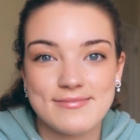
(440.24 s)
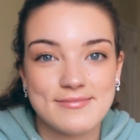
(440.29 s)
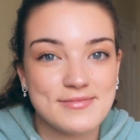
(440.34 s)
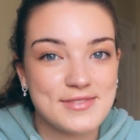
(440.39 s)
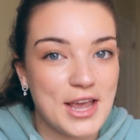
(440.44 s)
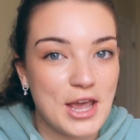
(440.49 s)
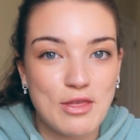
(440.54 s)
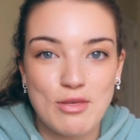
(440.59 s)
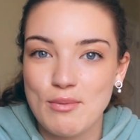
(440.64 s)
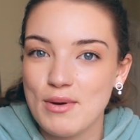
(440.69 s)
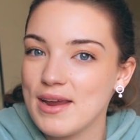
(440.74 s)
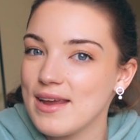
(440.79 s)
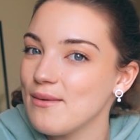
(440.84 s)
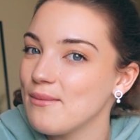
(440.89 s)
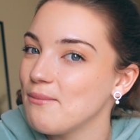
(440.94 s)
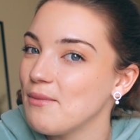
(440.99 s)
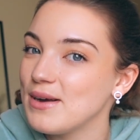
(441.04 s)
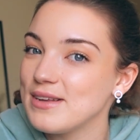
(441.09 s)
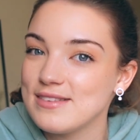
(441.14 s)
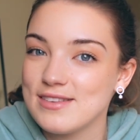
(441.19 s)
day three
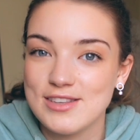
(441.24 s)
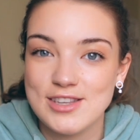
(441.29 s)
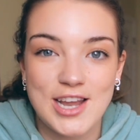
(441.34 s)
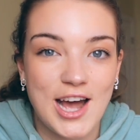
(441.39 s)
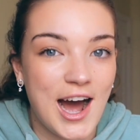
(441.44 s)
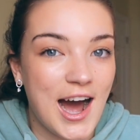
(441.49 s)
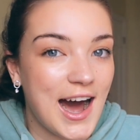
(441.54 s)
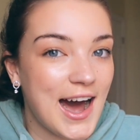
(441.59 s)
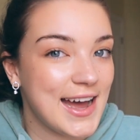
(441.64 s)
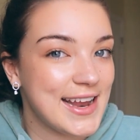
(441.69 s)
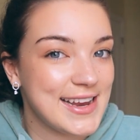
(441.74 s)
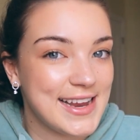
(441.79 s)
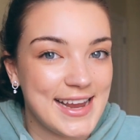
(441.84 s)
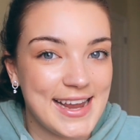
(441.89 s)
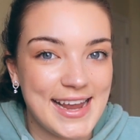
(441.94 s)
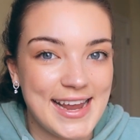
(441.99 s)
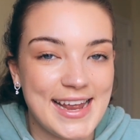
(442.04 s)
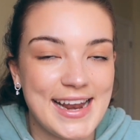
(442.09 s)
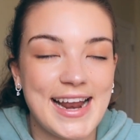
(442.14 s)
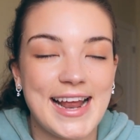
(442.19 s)
was not
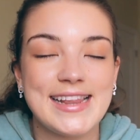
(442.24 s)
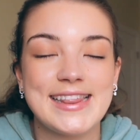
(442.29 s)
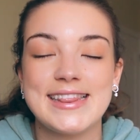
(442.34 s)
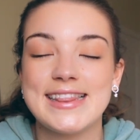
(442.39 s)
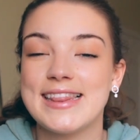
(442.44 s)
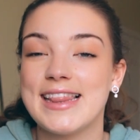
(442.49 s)
it.